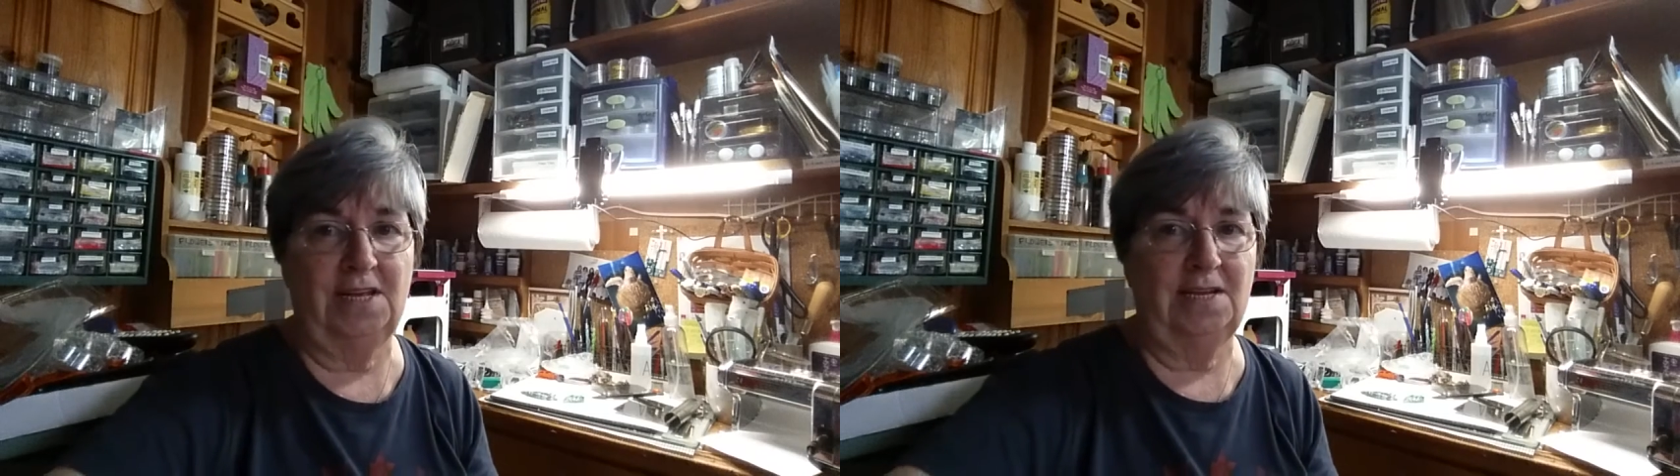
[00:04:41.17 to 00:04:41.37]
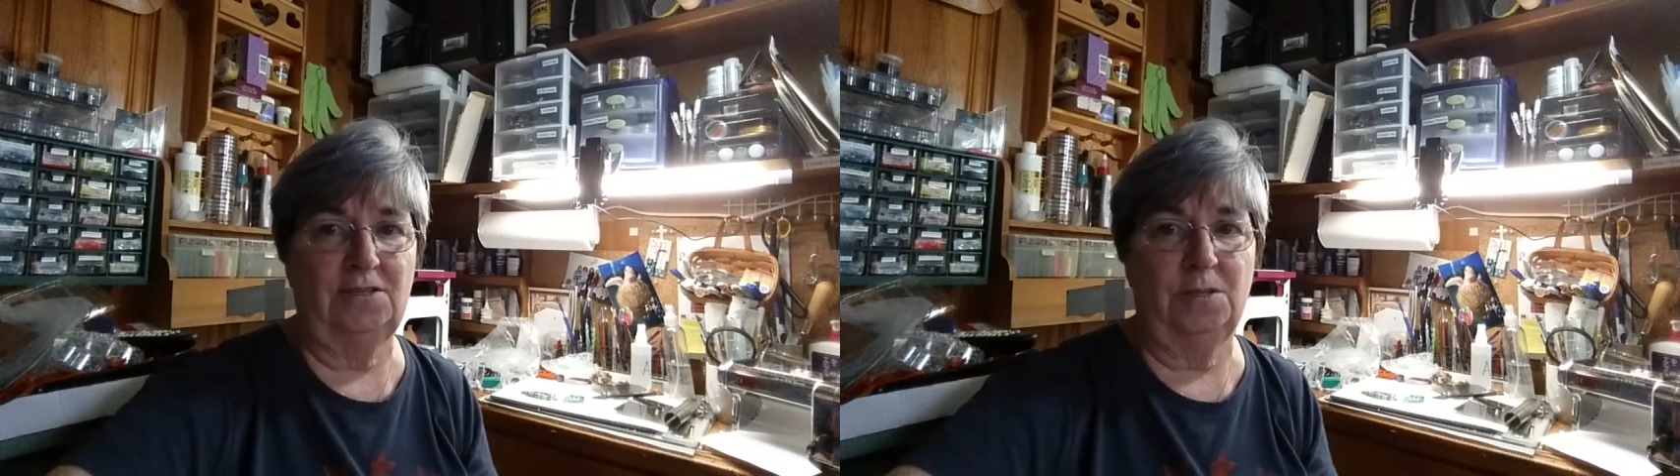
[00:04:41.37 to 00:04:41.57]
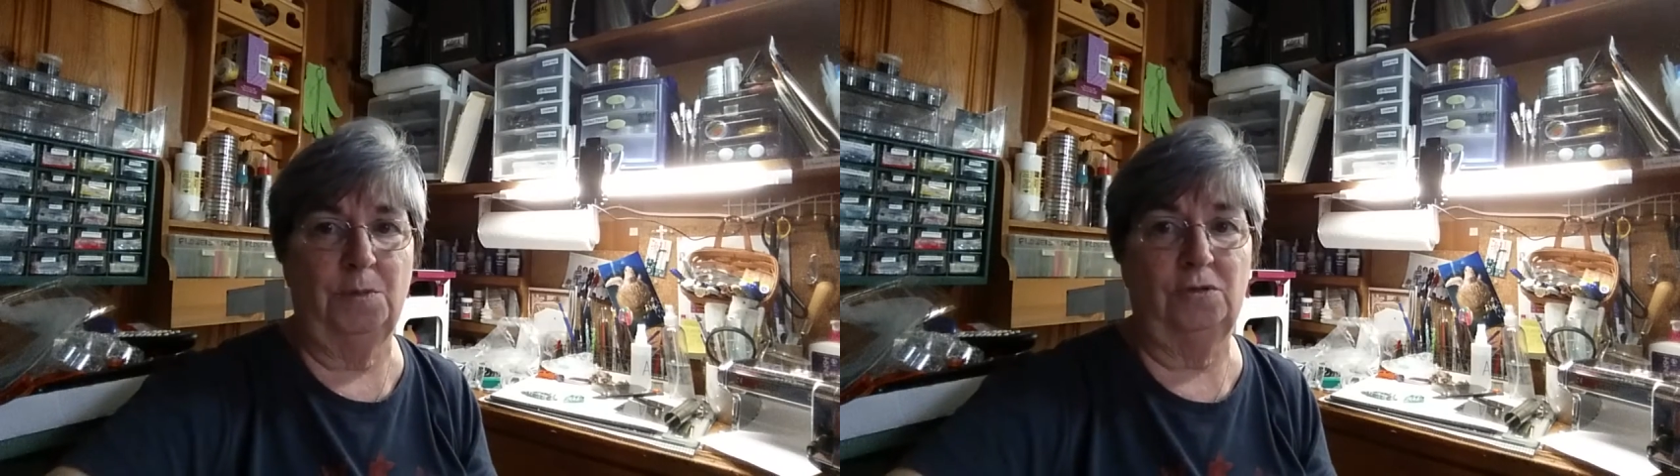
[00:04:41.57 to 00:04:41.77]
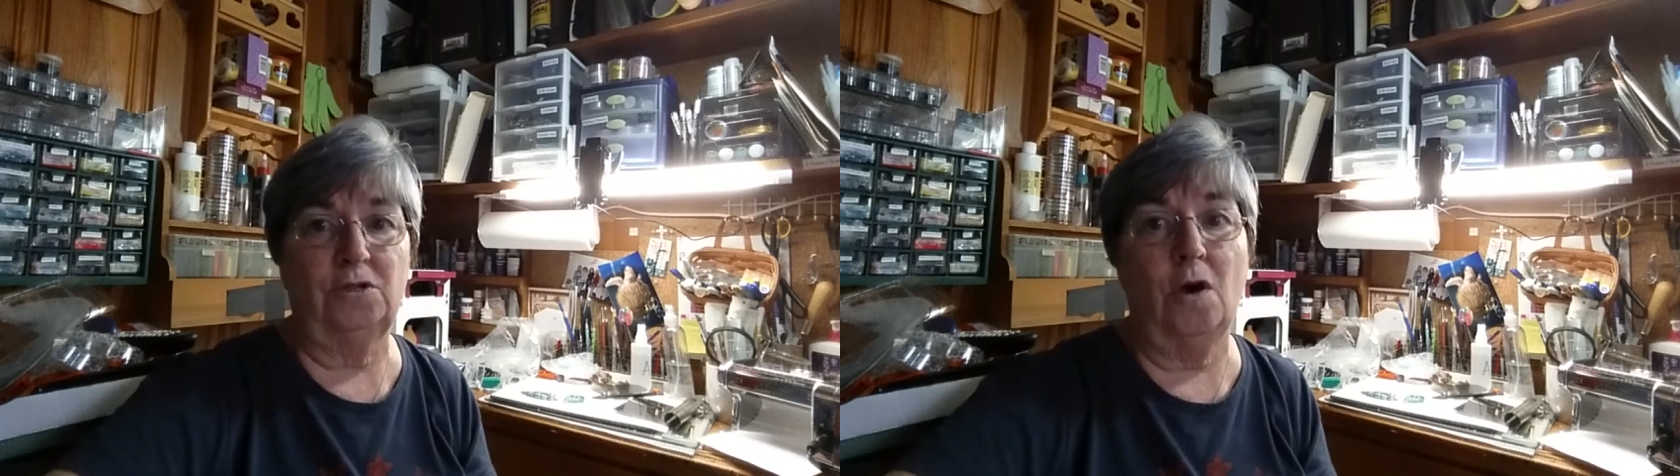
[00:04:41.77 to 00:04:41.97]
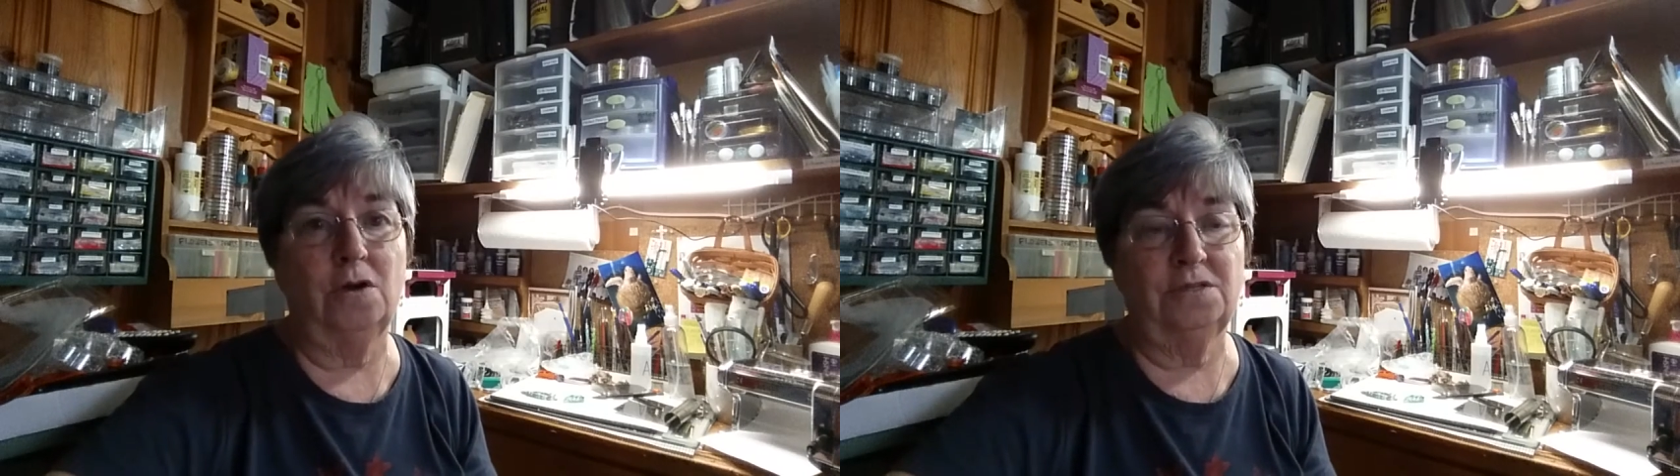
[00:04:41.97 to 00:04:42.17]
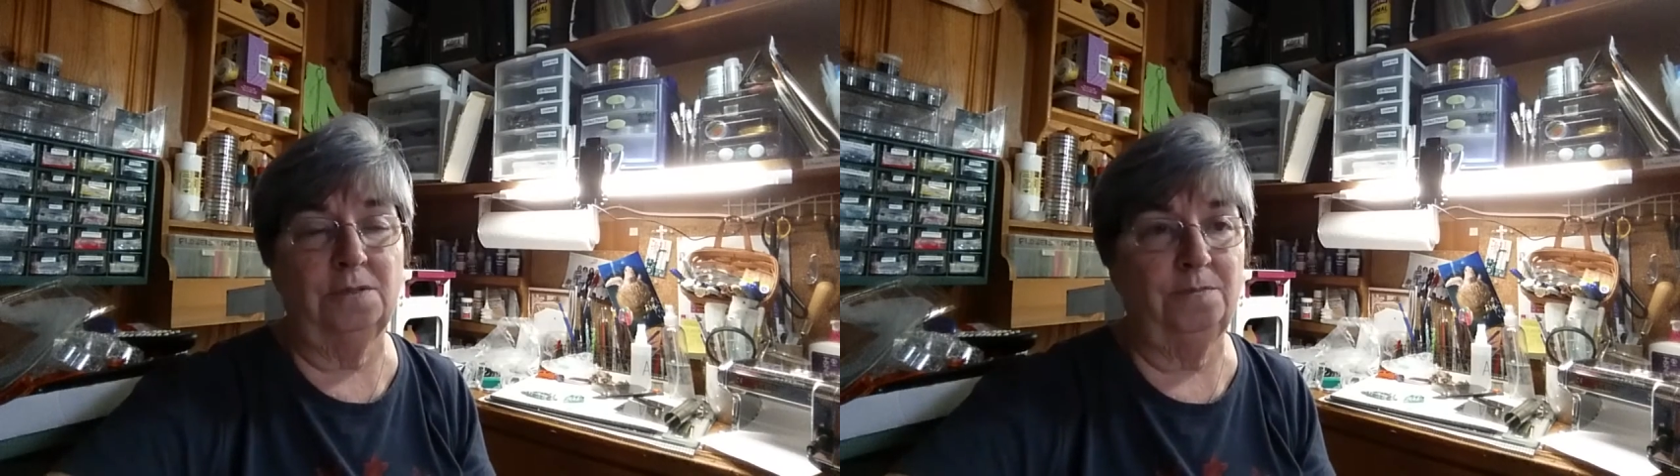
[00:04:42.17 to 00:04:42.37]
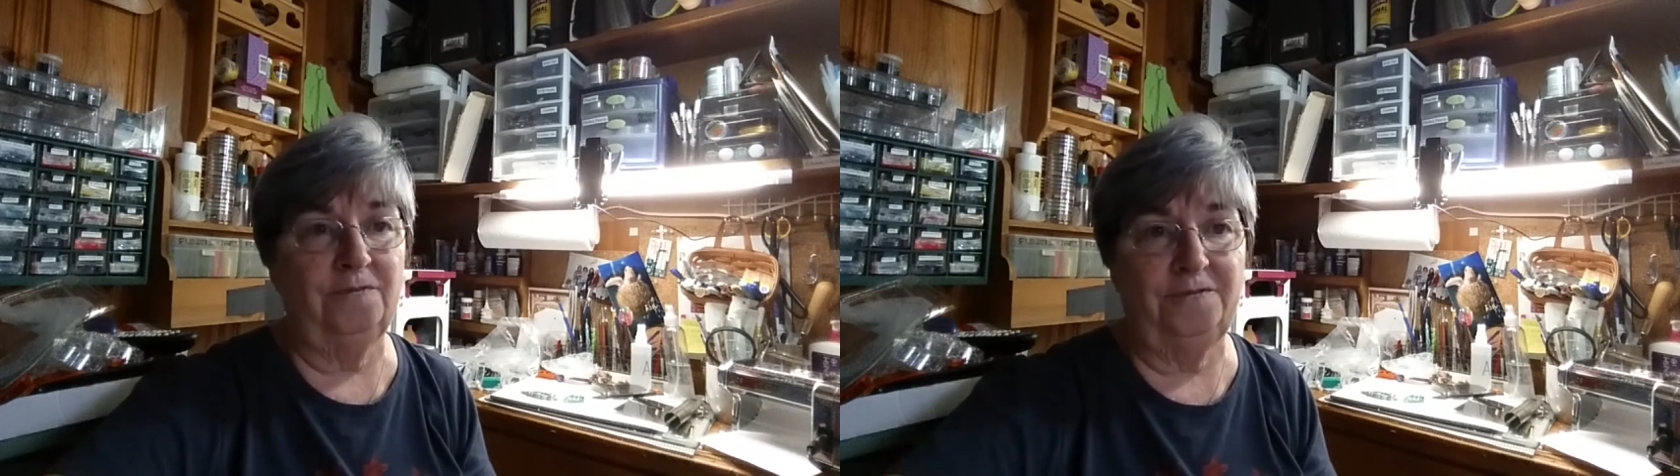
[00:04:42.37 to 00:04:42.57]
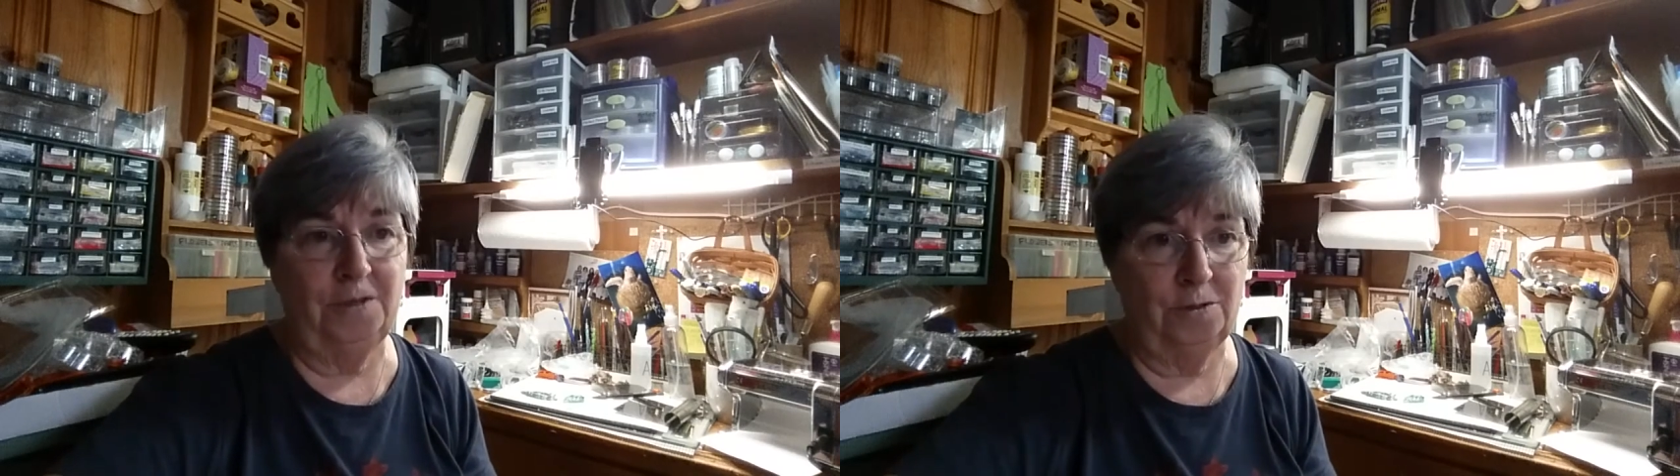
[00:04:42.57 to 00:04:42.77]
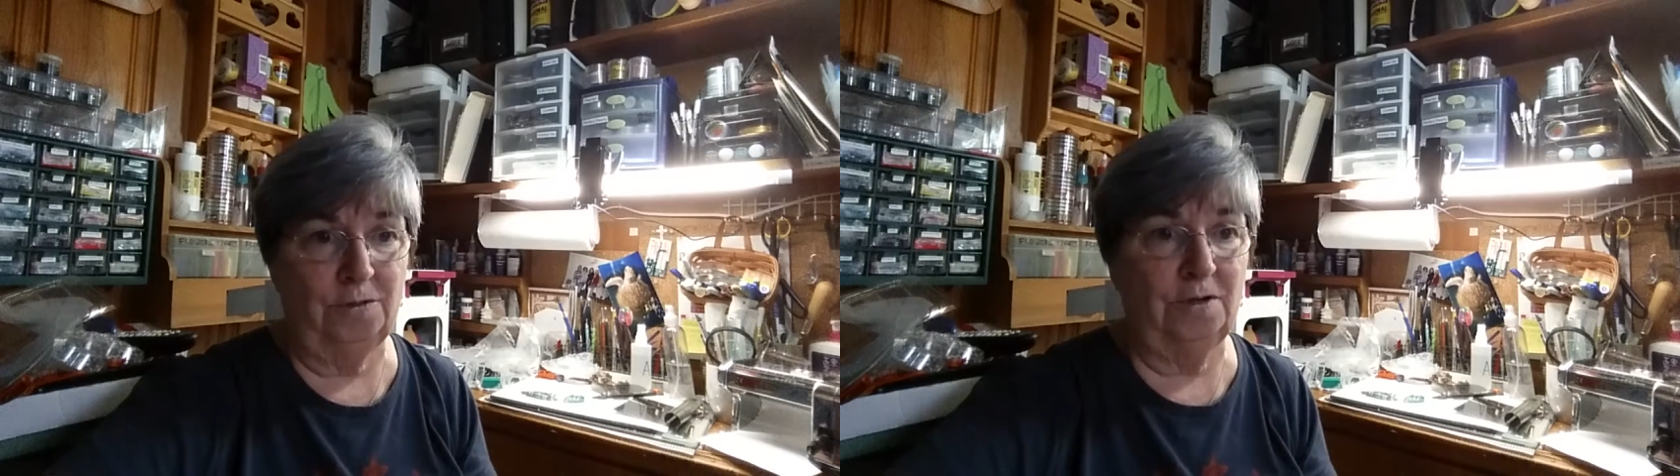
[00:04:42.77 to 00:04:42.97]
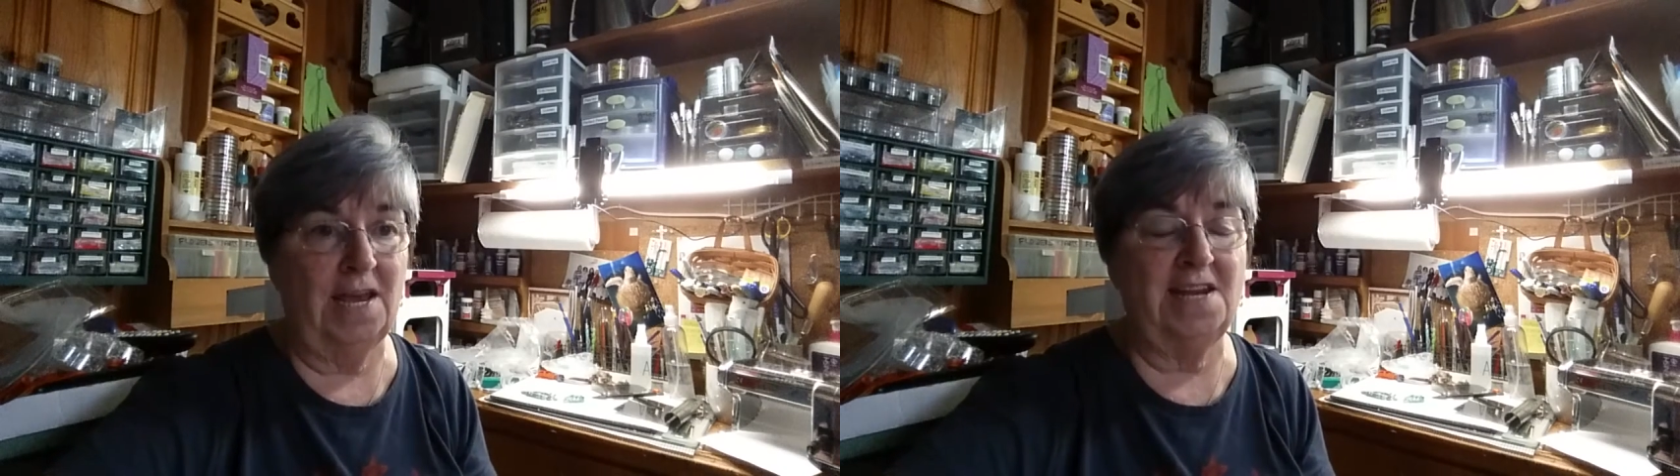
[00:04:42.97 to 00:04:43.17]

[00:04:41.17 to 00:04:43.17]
It is the most awesome food